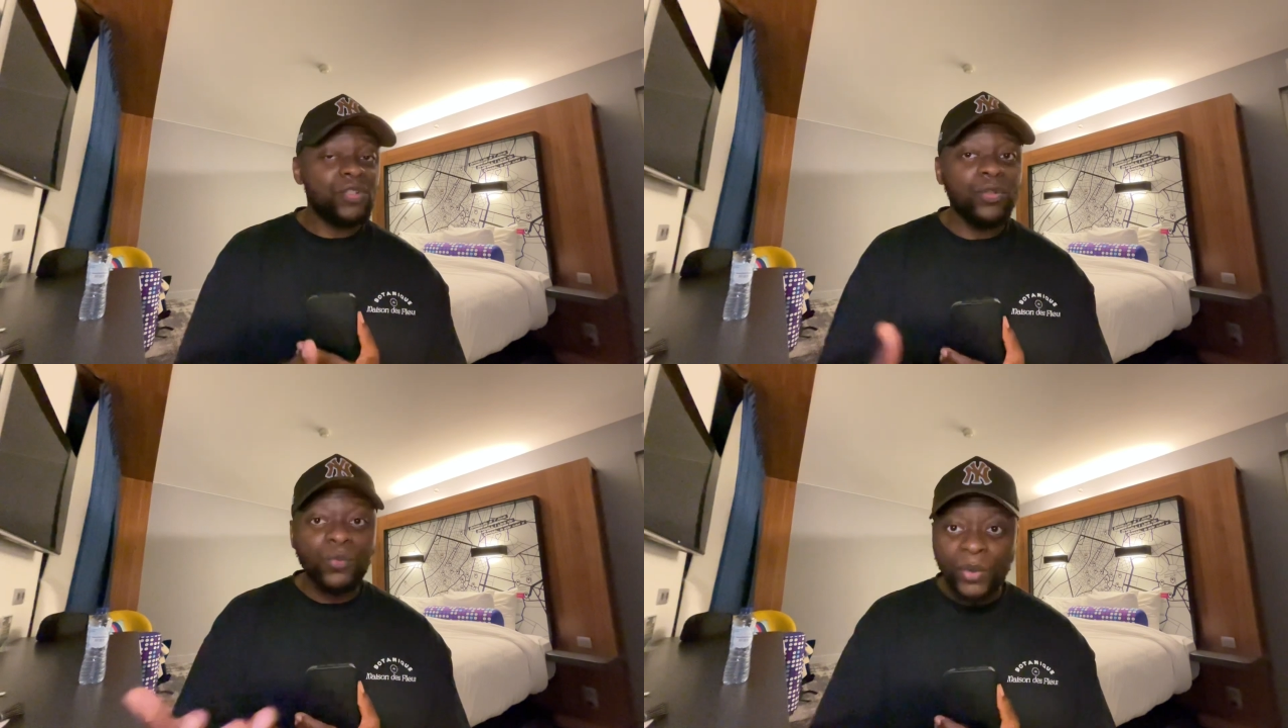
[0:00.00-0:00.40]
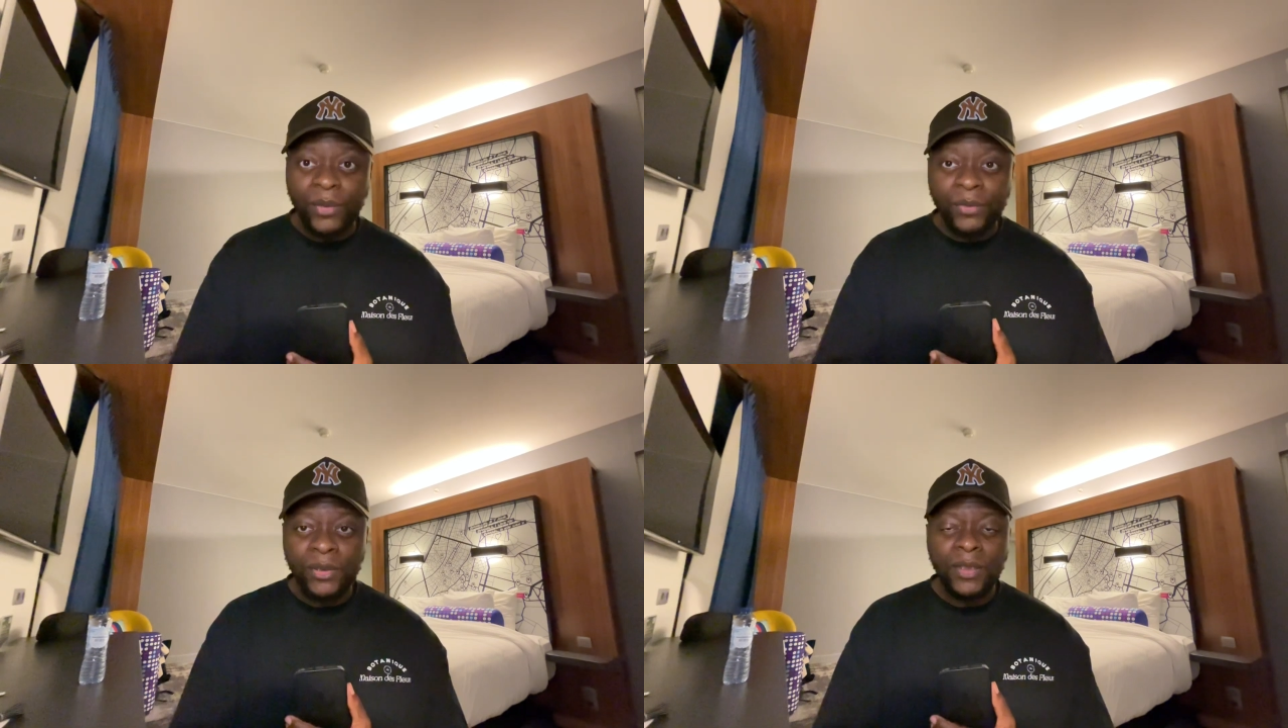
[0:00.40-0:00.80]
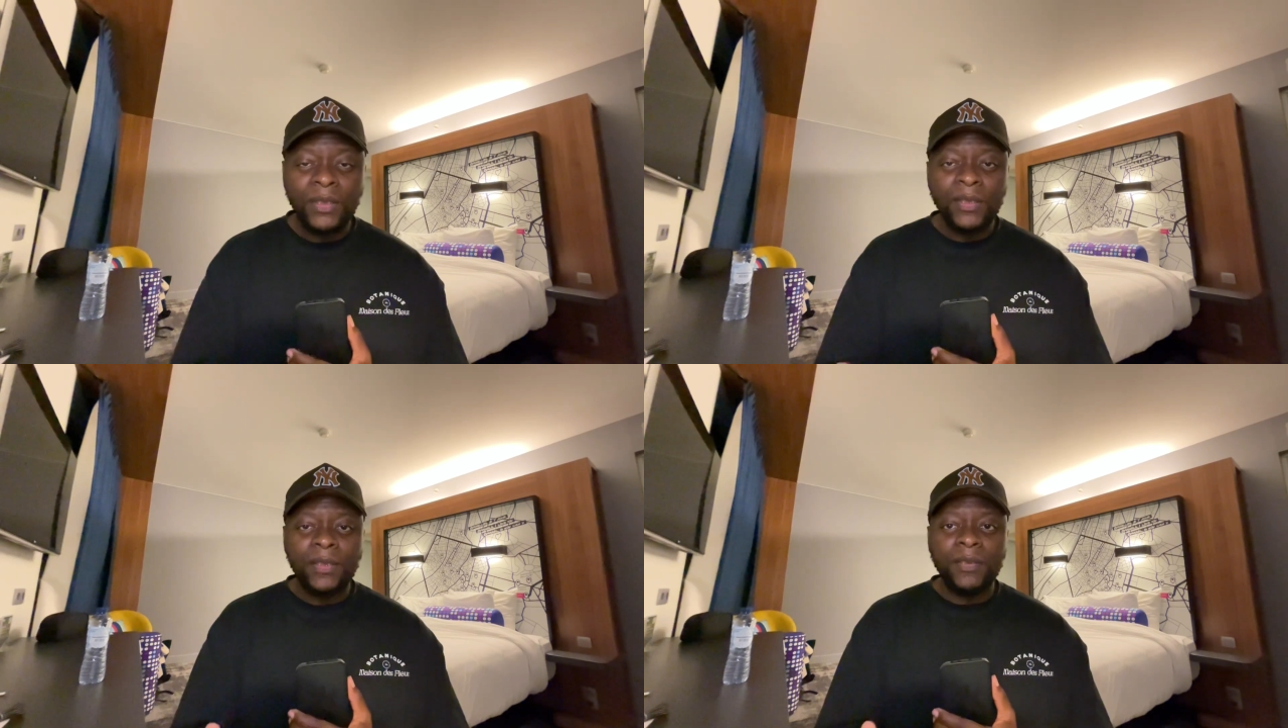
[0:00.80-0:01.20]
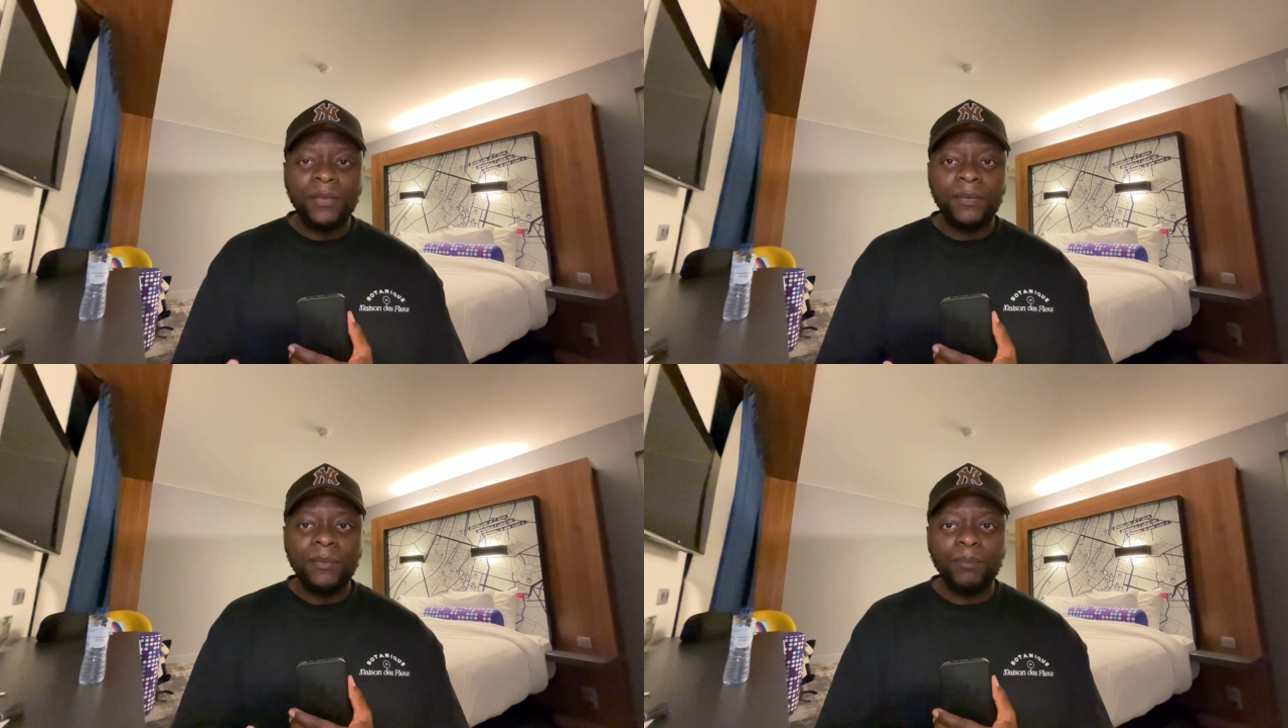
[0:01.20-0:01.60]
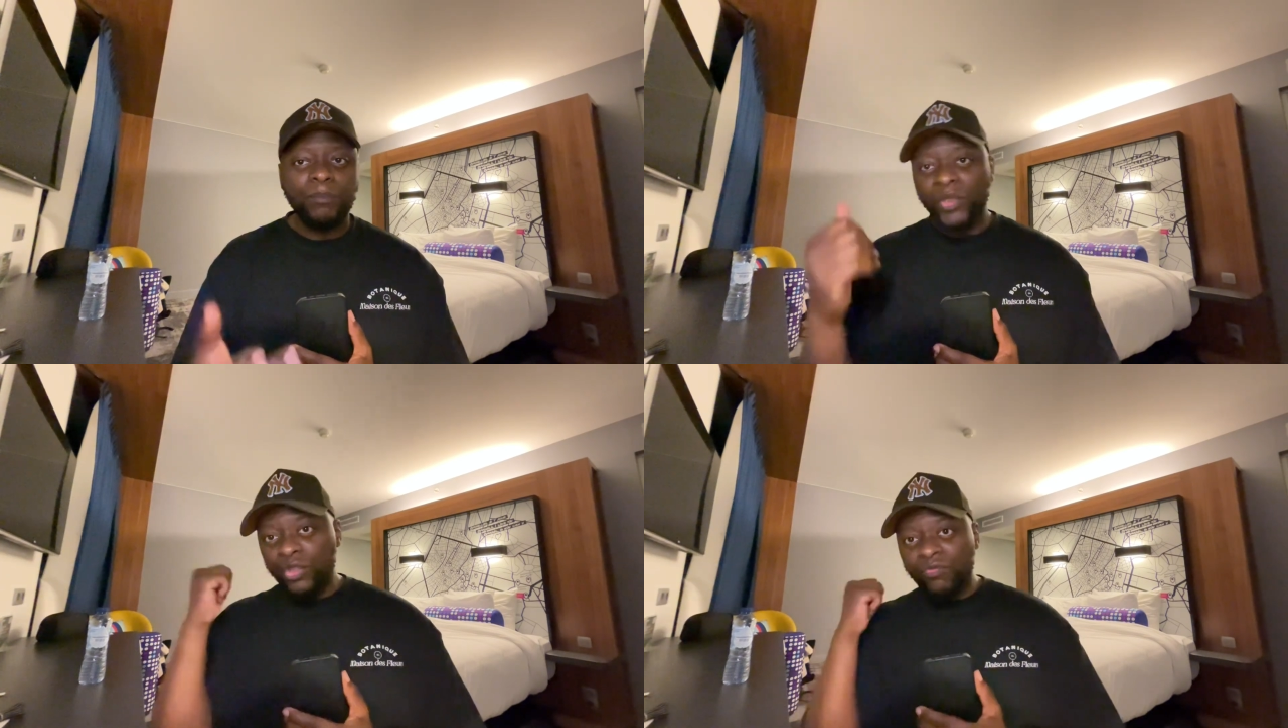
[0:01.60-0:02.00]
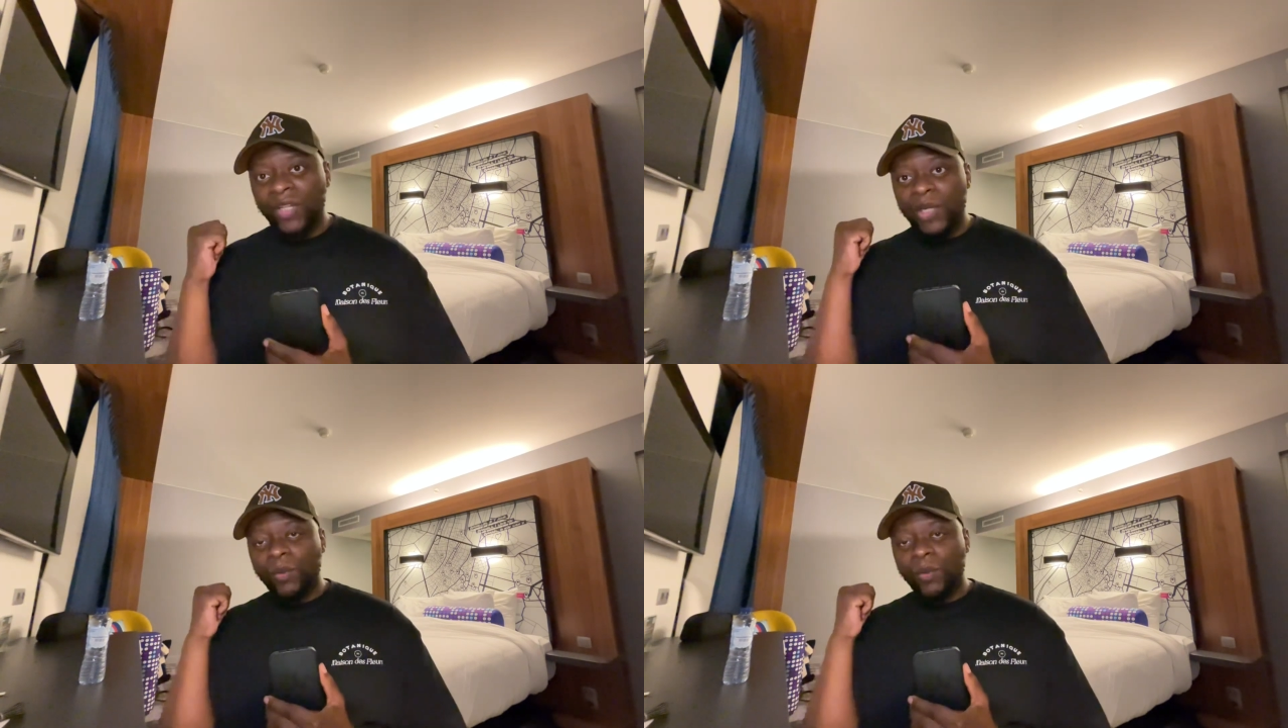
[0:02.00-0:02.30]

your will, but you really